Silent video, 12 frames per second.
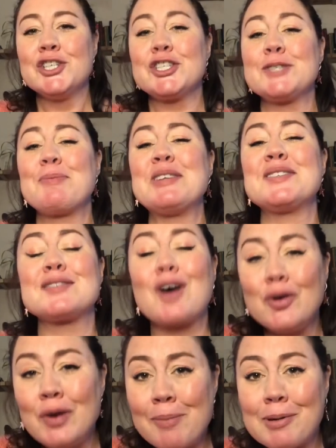She's been so
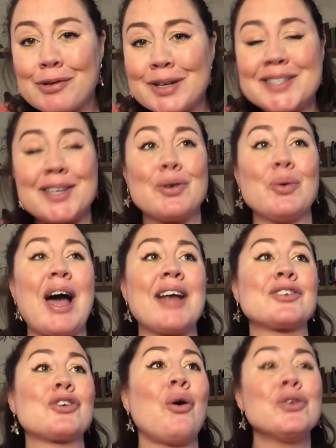hypocritical
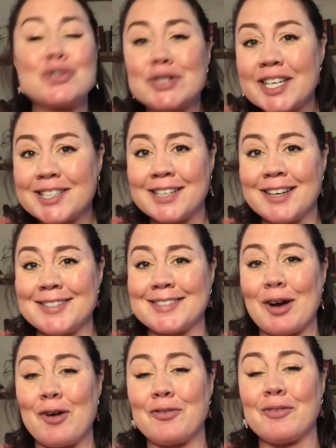and contradicting
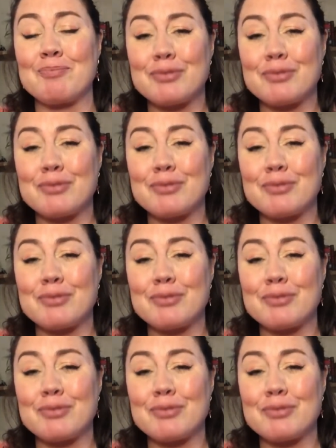herself